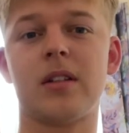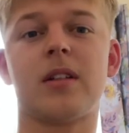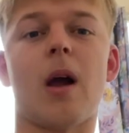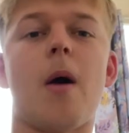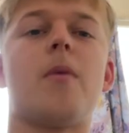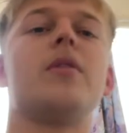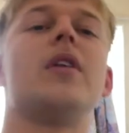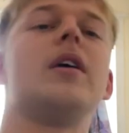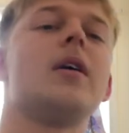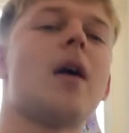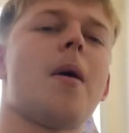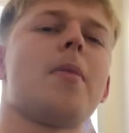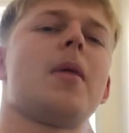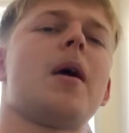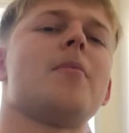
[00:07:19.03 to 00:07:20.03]
Currently,
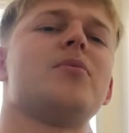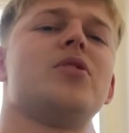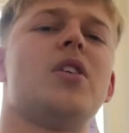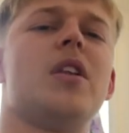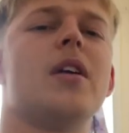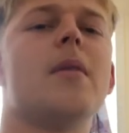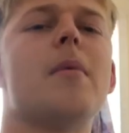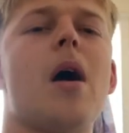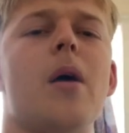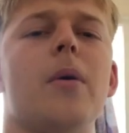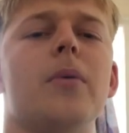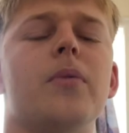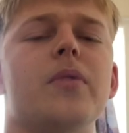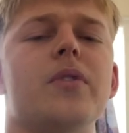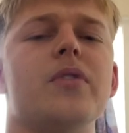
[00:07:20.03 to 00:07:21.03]
I think I'm sitting about
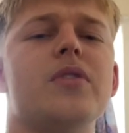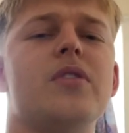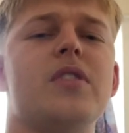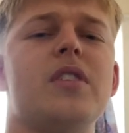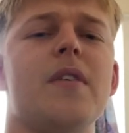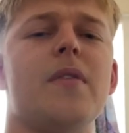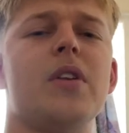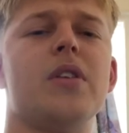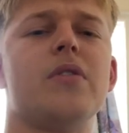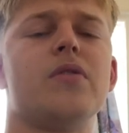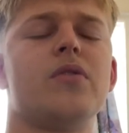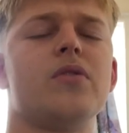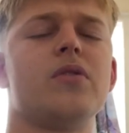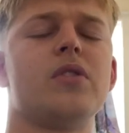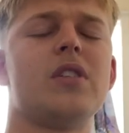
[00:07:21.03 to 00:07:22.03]
70,
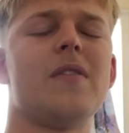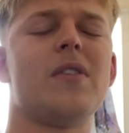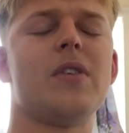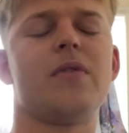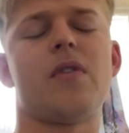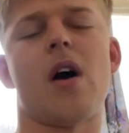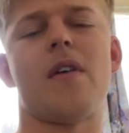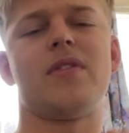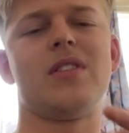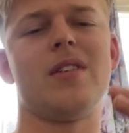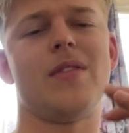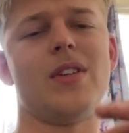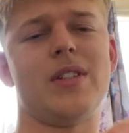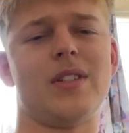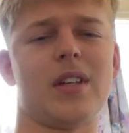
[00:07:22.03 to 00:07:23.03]
75,
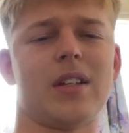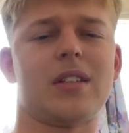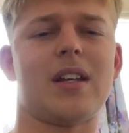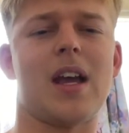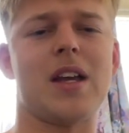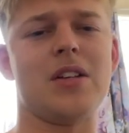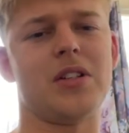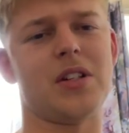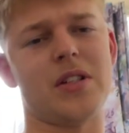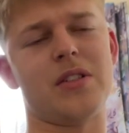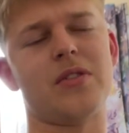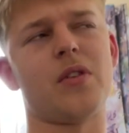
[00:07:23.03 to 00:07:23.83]
76 kgs.